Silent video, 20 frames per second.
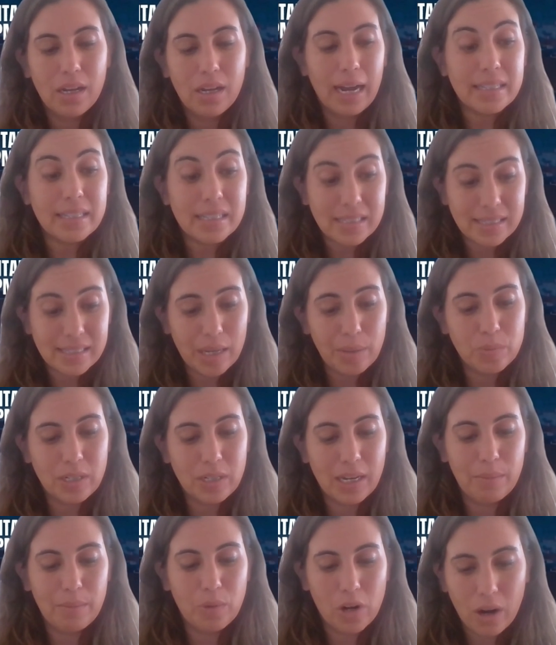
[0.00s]
At the same
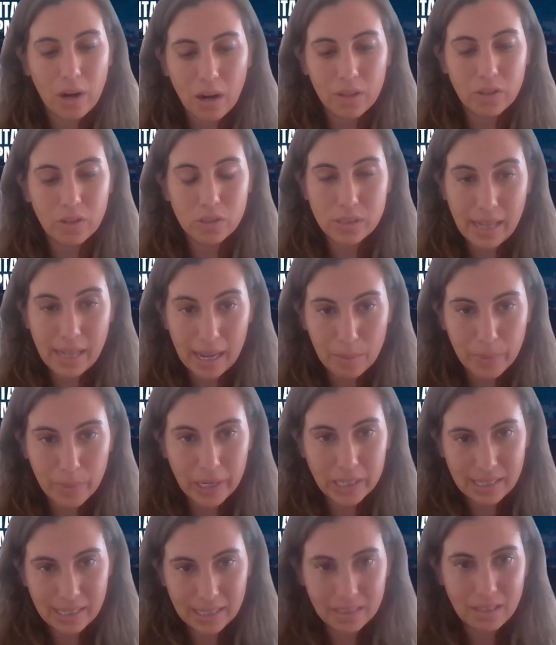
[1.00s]
time, there are those
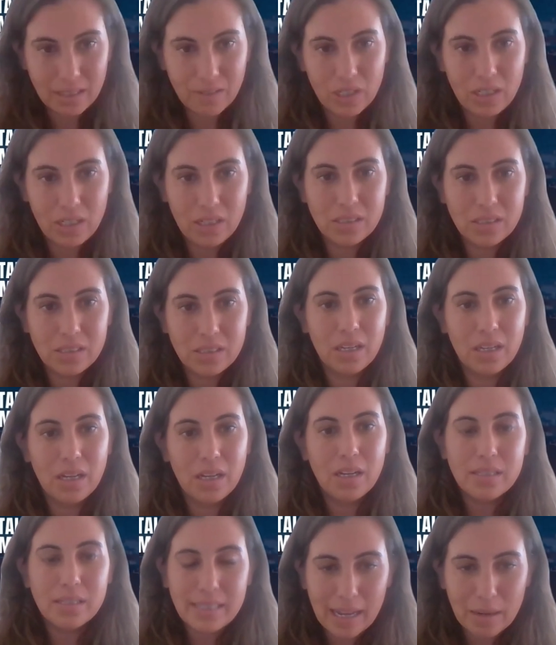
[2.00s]
sandbox activities.
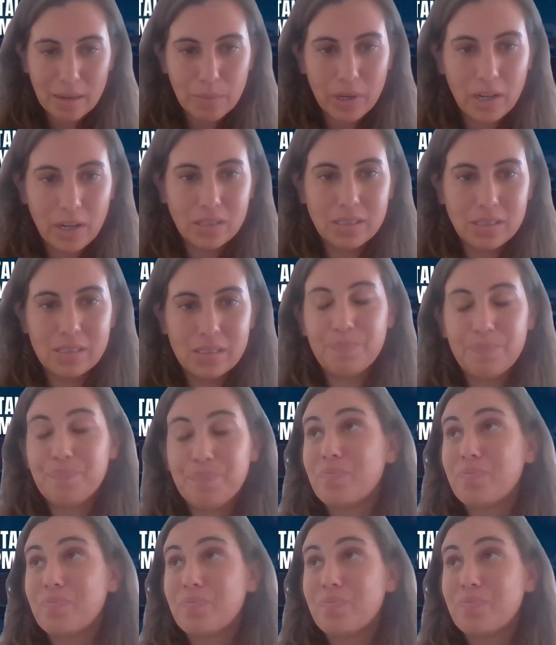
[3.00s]
Sandbox